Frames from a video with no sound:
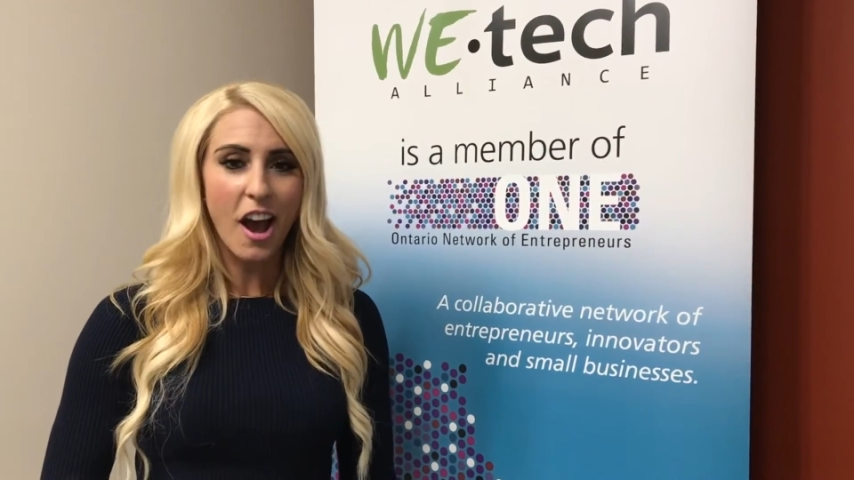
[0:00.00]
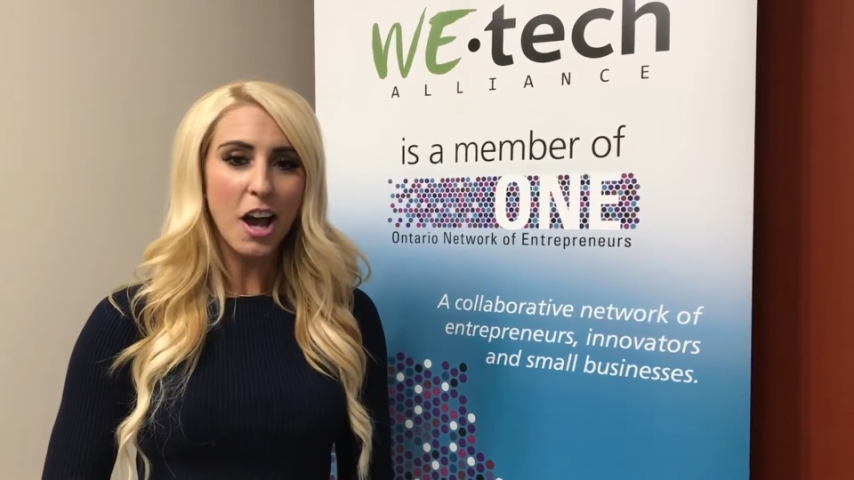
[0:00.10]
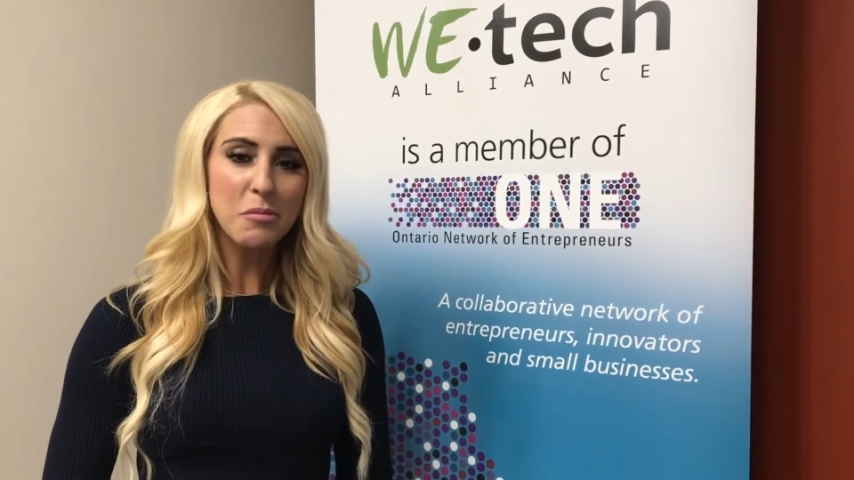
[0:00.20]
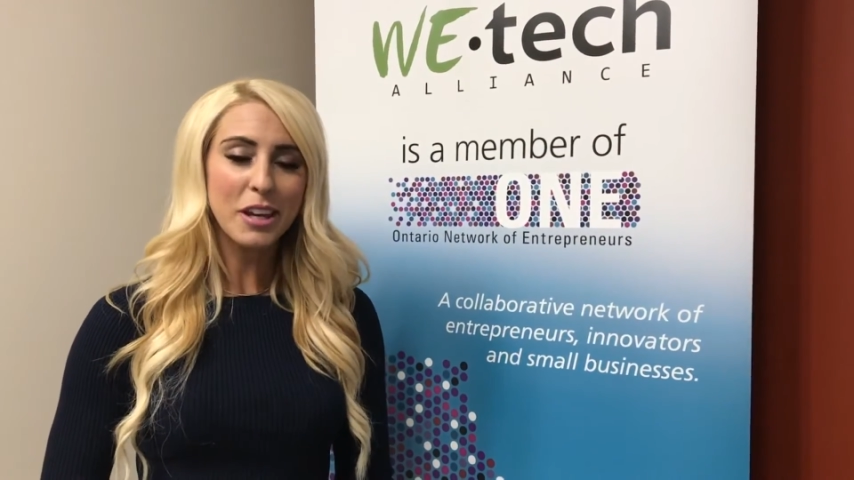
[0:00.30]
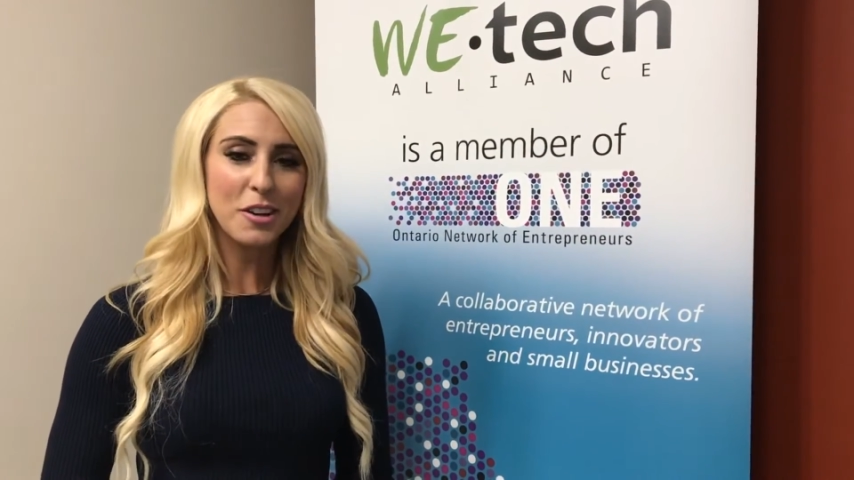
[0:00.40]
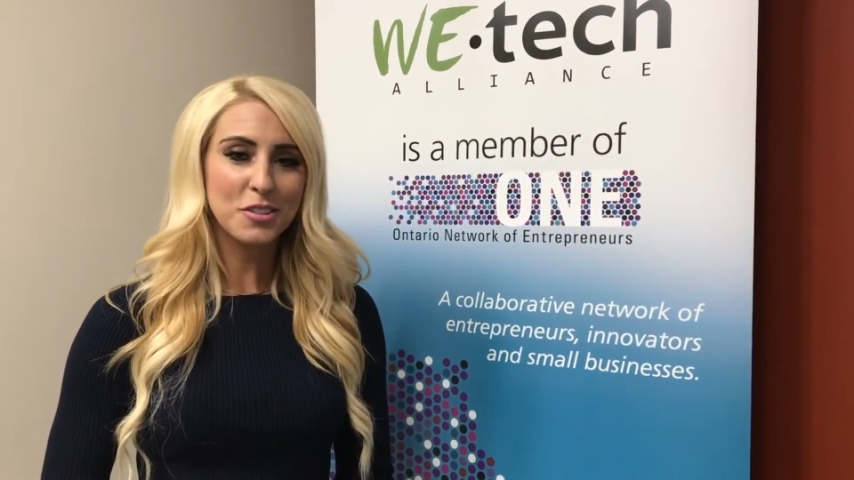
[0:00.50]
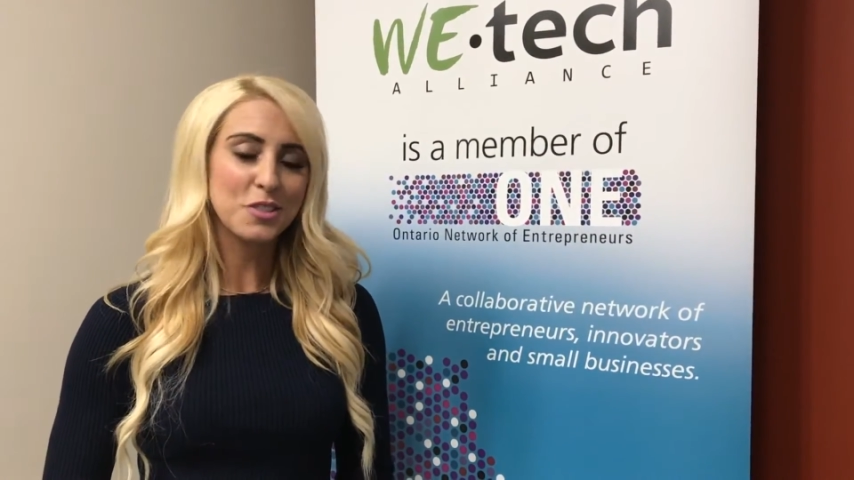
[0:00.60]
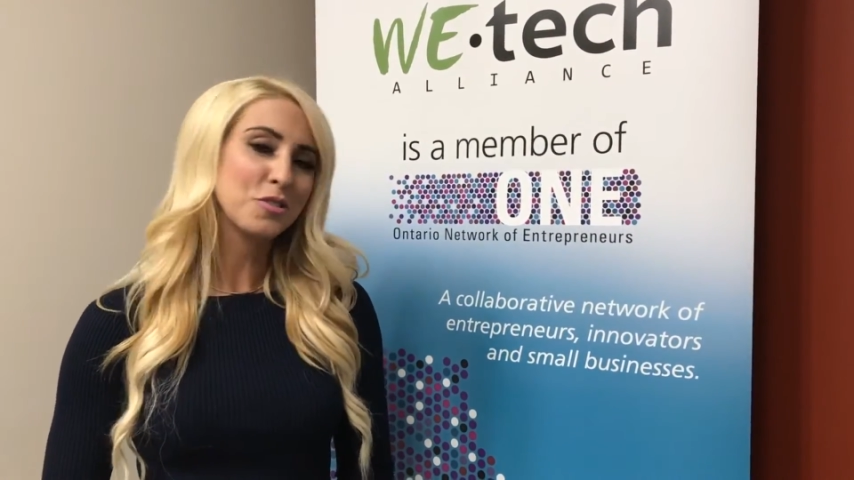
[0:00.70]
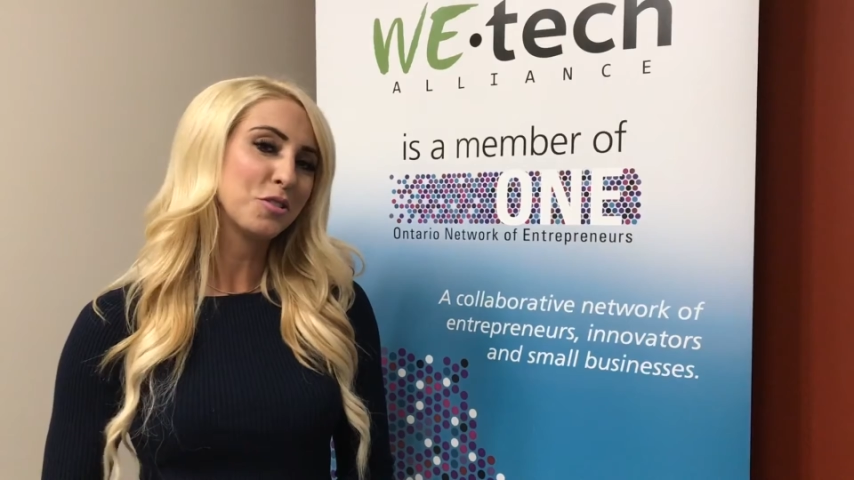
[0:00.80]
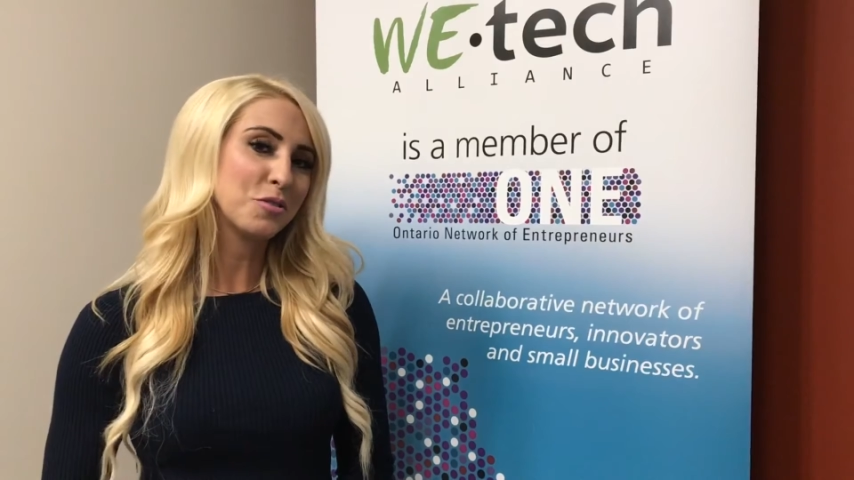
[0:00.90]
I'm here to
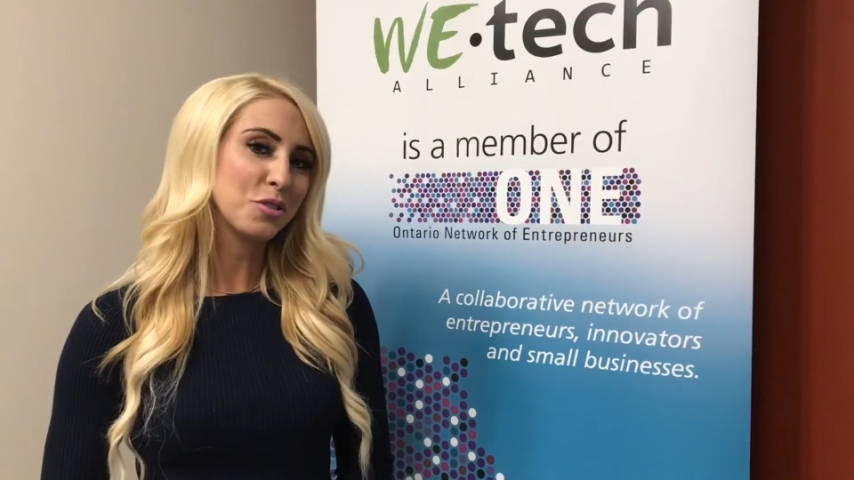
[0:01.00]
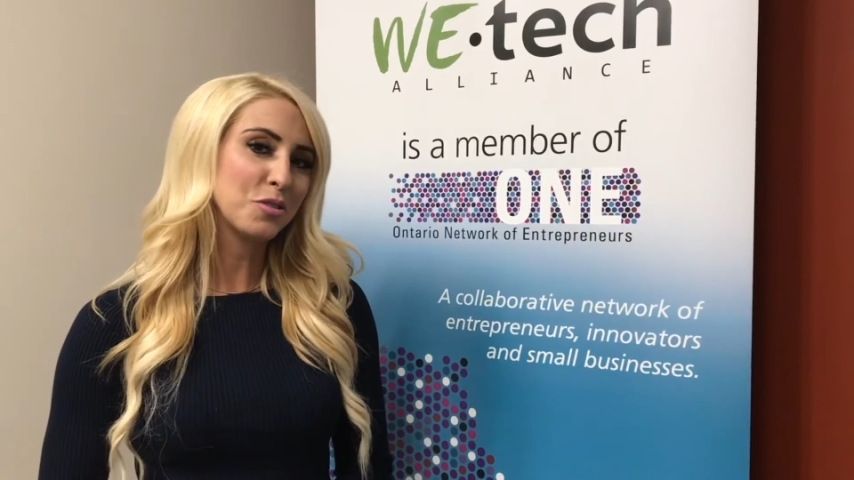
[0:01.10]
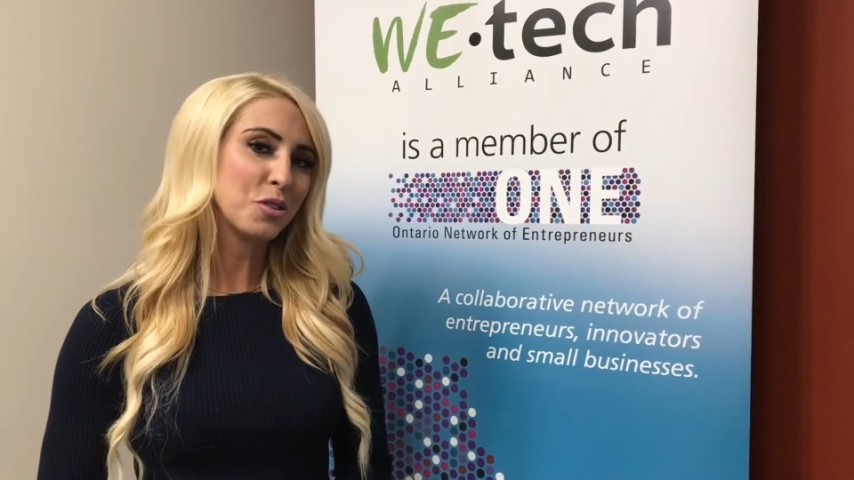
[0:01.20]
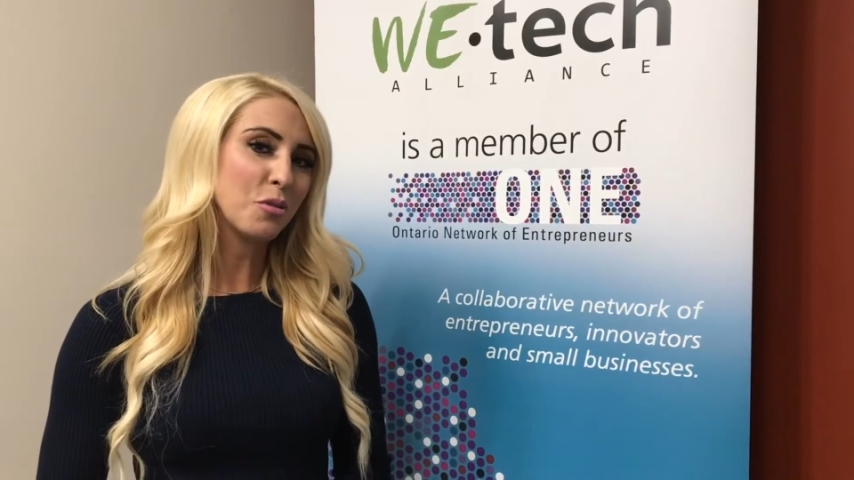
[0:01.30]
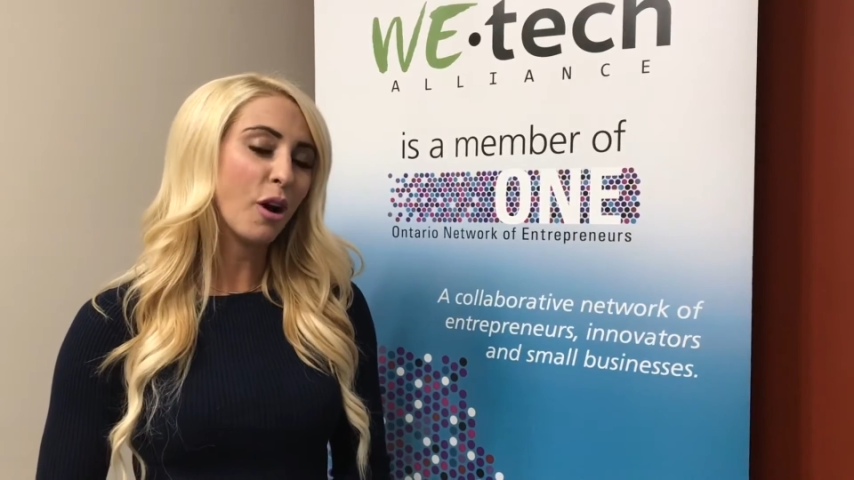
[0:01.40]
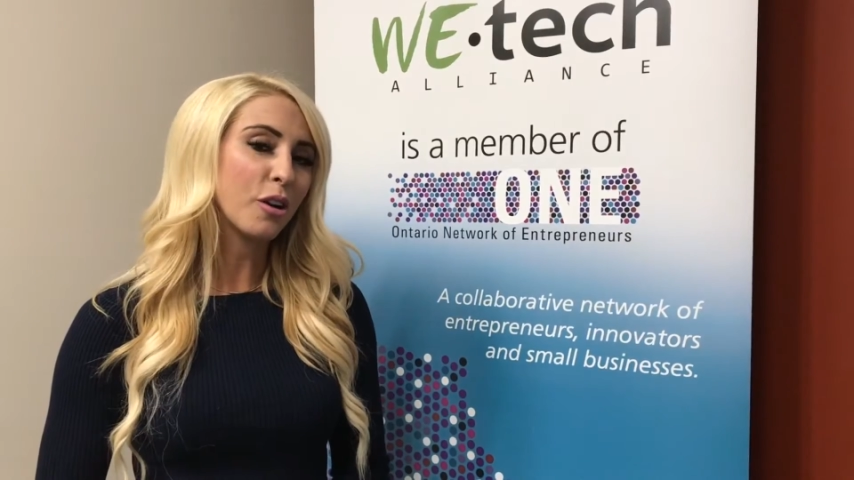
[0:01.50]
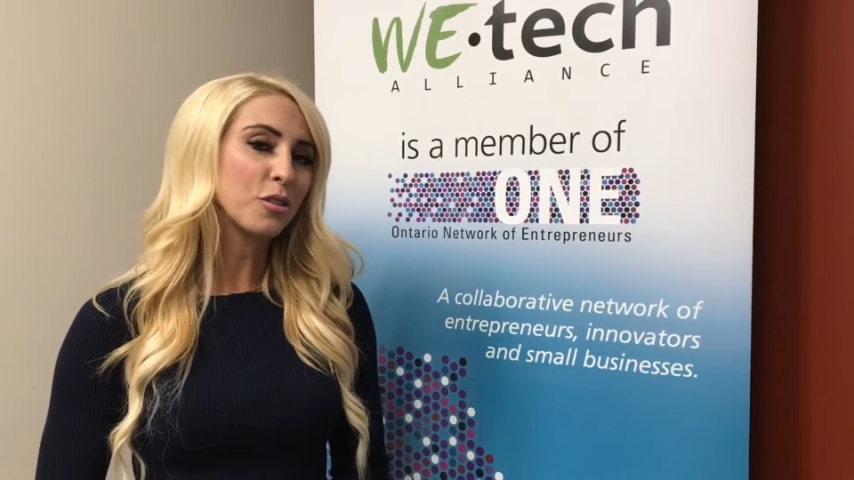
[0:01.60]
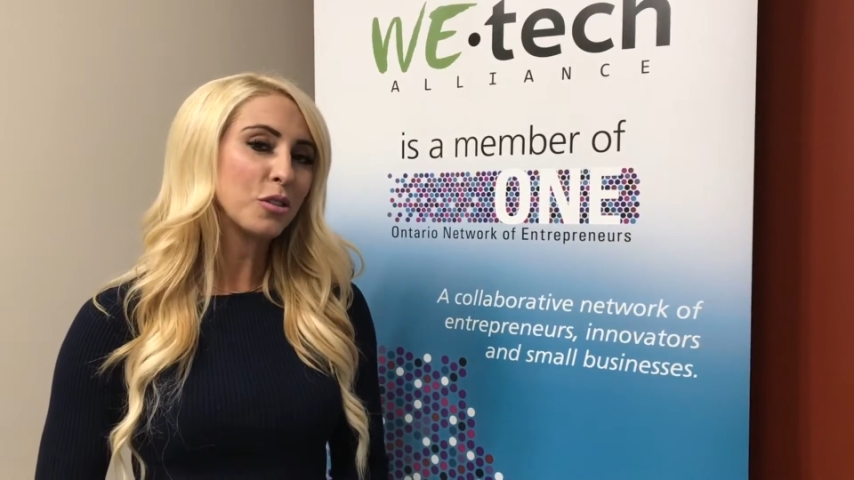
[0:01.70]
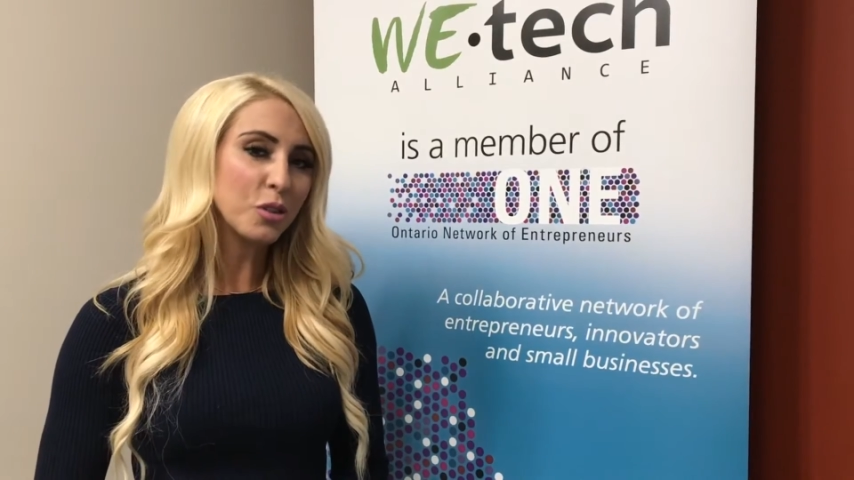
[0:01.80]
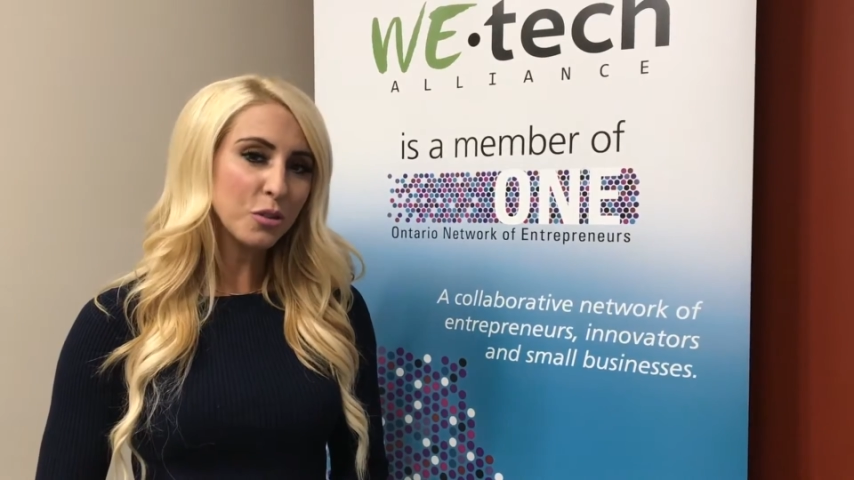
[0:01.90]
introduce you to
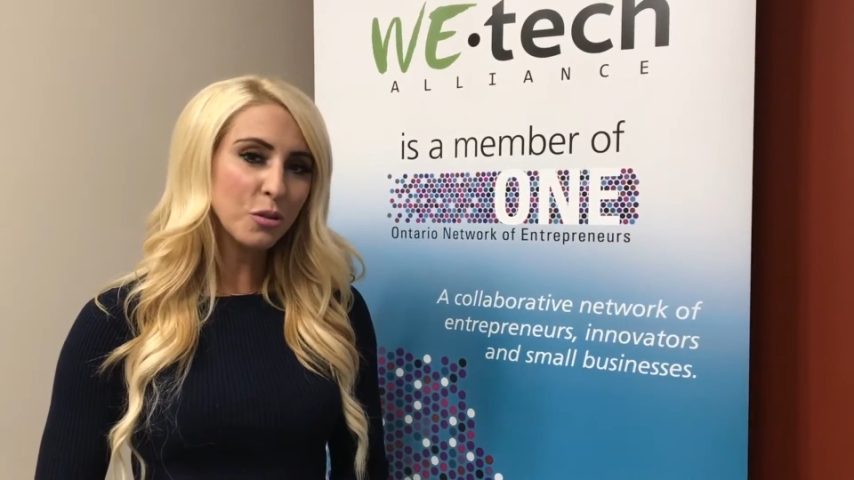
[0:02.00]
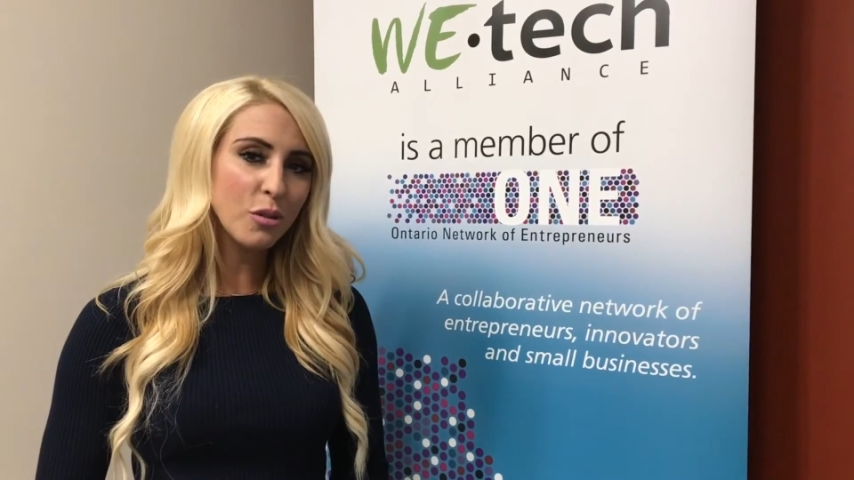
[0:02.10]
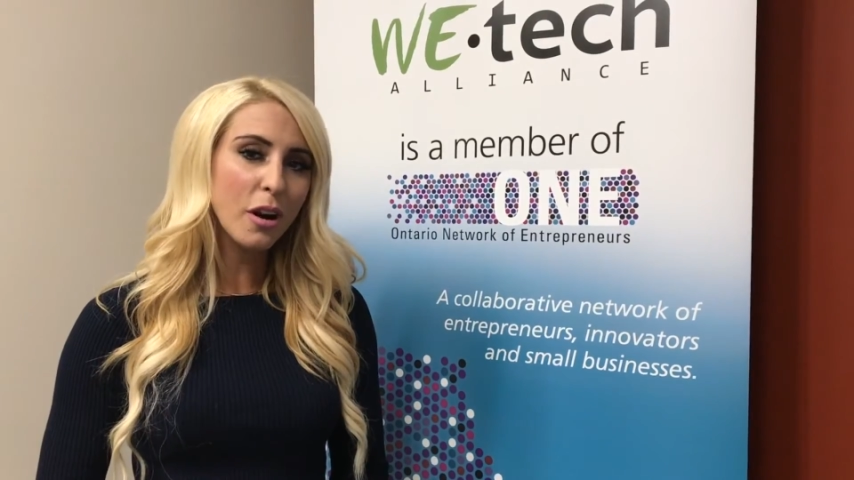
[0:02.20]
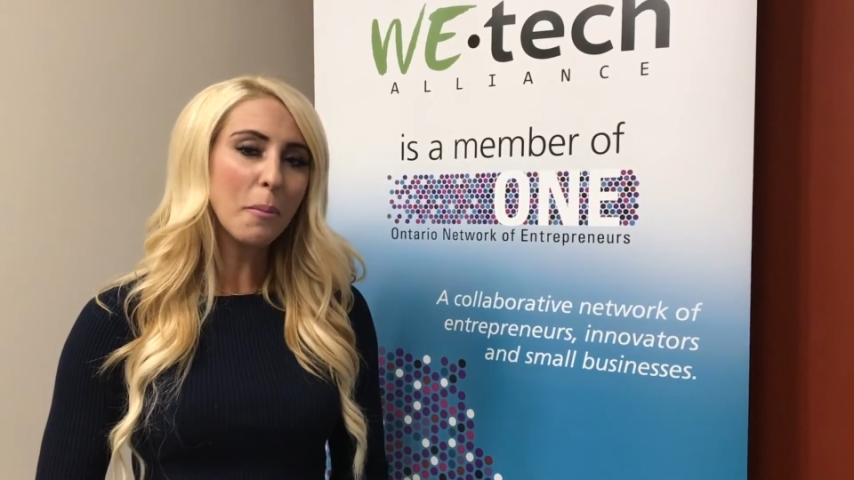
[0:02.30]
our new